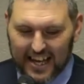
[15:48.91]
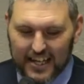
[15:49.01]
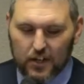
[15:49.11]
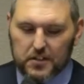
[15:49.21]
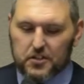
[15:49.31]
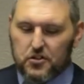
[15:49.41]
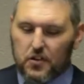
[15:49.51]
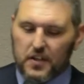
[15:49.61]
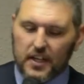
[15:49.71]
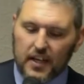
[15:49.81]
You know, did you know
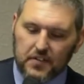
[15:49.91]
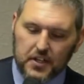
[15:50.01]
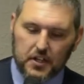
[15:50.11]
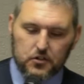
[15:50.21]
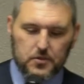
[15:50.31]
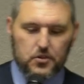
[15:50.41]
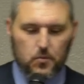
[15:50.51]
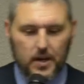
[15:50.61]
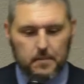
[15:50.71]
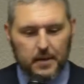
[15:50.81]
that 11 countries are
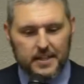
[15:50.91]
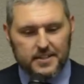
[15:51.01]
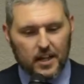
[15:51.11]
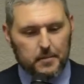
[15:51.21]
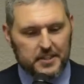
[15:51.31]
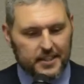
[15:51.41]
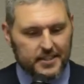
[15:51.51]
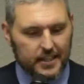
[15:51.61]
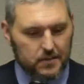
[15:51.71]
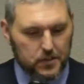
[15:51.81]
ran by Islamic
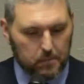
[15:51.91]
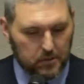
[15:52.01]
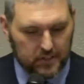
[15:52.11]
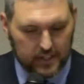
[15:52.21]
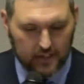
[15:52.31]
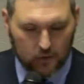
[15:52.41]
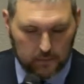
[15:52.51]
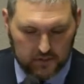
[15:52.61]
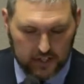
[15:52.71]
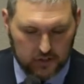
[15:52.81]
dictators that put to death
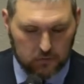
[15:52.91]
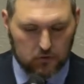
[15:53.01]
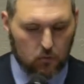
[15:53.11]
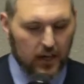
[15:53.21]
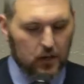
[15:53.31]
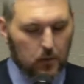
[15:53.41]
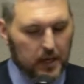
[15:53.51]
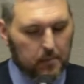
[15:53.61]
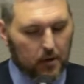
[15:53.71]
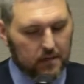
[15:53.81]
homosexuals right away
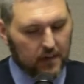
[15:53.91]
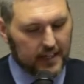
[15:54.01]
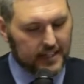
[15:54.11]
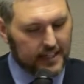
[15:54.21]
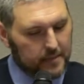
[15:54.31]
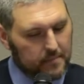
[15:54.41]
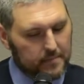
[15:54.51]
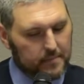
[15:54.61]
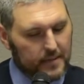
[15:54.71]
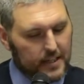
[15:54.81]
upon finding them?
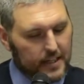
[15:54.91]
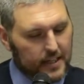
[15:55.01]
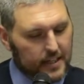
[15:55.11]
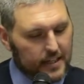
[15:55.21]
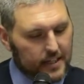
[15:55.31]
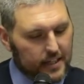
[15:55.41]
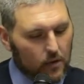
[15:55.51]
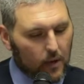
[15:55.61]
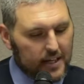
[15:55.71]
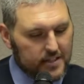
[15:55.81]
Now,
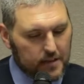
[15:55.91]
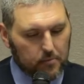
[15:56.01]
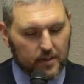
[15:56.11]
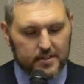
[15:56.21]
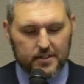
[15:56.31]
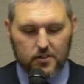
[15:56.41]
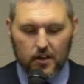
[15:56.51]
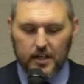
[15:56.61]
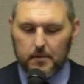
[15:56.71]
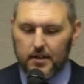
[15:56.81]
why isn't the president
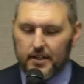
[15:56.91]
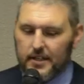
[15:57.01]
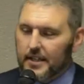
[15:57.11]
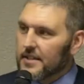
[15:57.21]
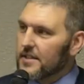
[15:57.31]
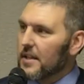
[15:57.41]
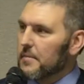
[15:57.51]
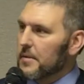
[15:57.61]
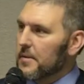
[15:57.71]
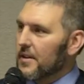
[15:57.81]
talking about ending Islam
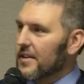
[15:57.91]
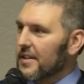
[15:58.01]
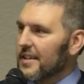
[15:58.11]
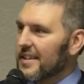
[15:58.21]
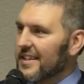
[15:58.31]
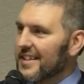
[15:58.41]
in America then?